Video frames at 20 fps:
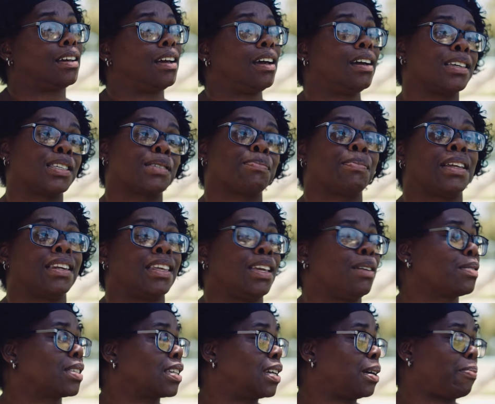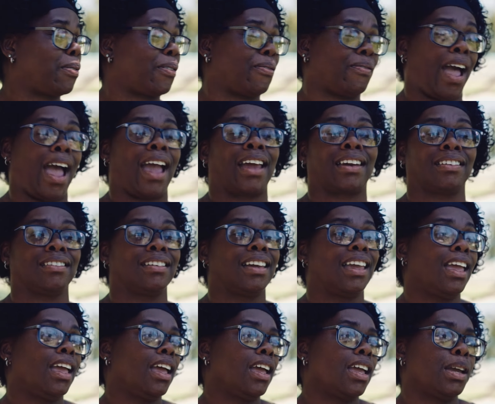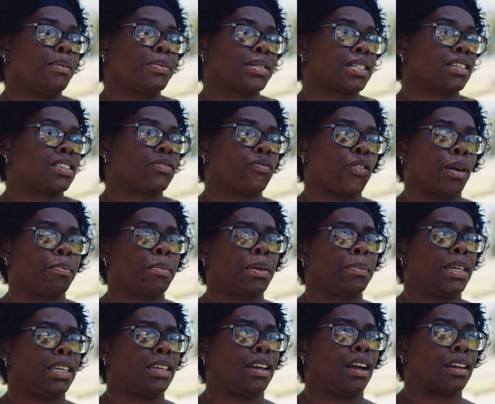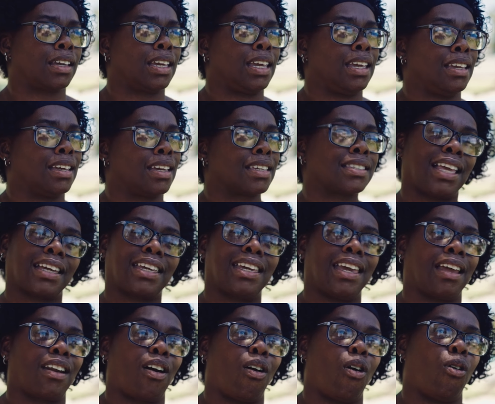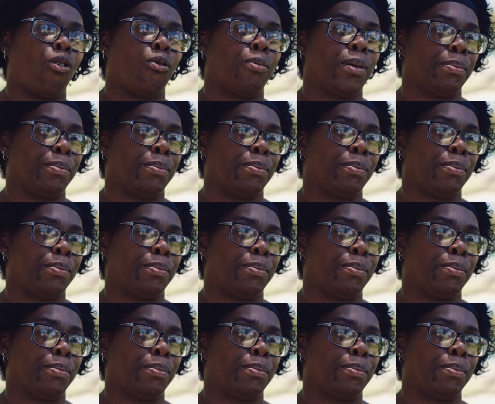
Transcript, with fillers: husband. He was a good provider. He was just, for him to be young, he it's like he had an old